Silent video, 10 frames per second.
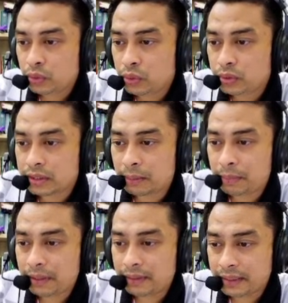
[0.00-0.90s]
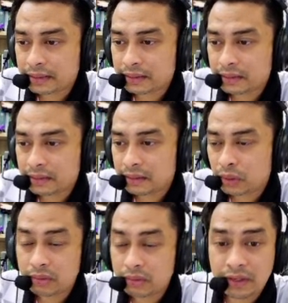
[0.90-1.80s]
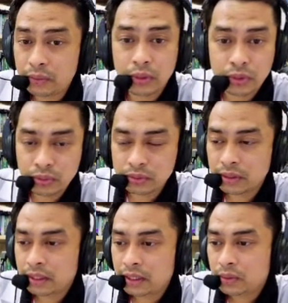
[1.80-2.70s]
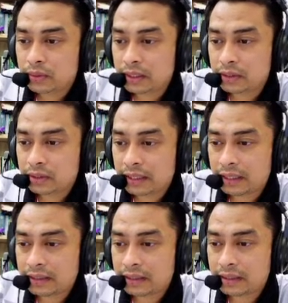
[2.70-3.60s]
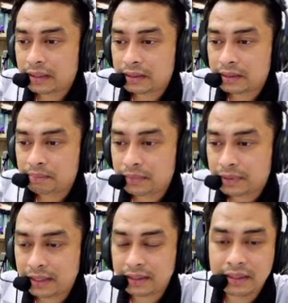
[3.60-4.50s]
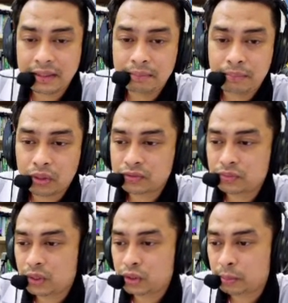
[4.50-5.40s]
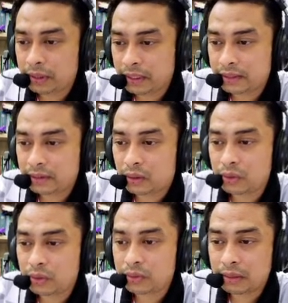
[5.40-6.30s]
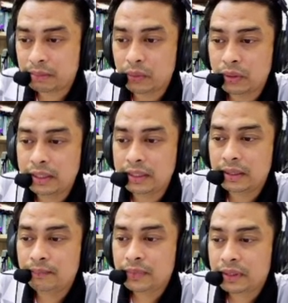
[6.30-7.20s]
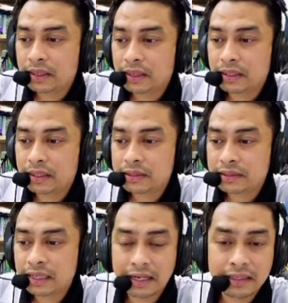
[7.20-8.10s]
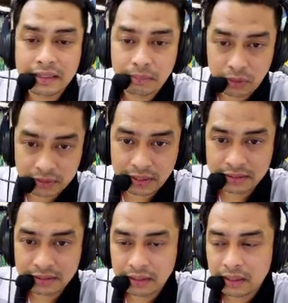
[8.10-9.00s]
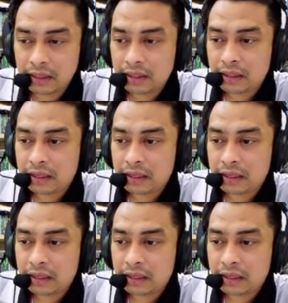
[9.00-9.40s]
When you choose a sampling rate, whatever value you choose, you can either tick the box for automatic, or you can manually select the block size.